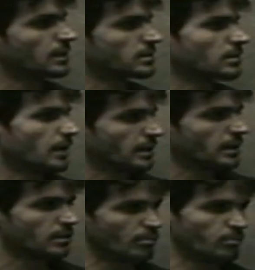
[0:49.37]
So I
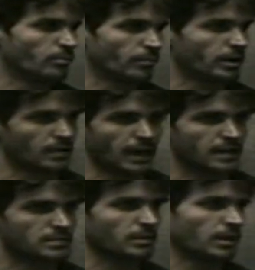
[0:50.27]
think they're they're
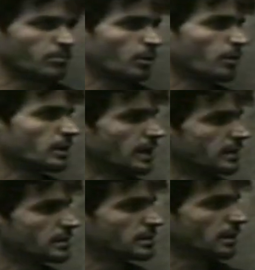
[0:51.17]
as important
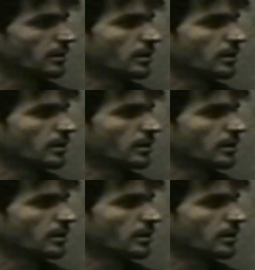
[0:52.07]
as each other.